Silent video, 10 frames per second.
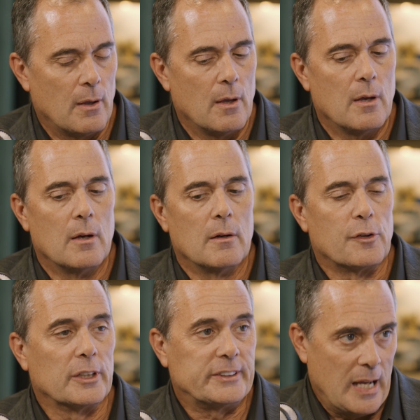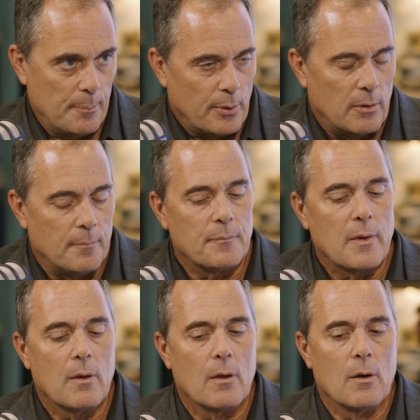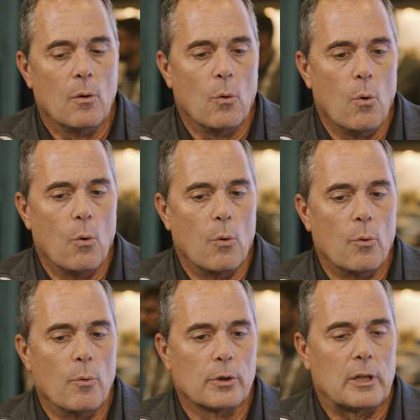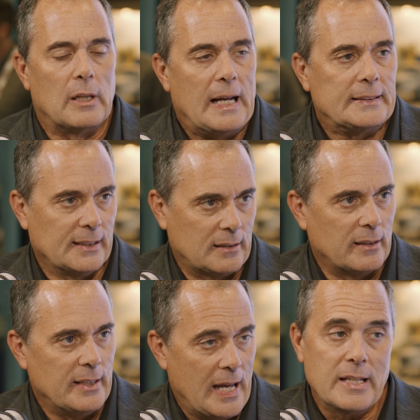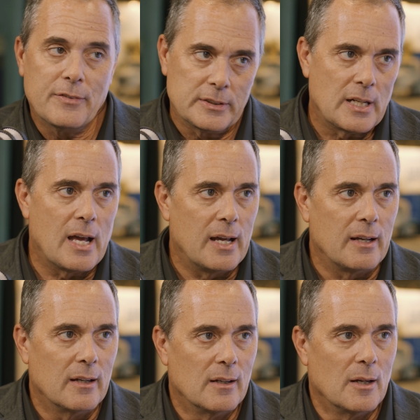Hmm. For example, classically, and even today,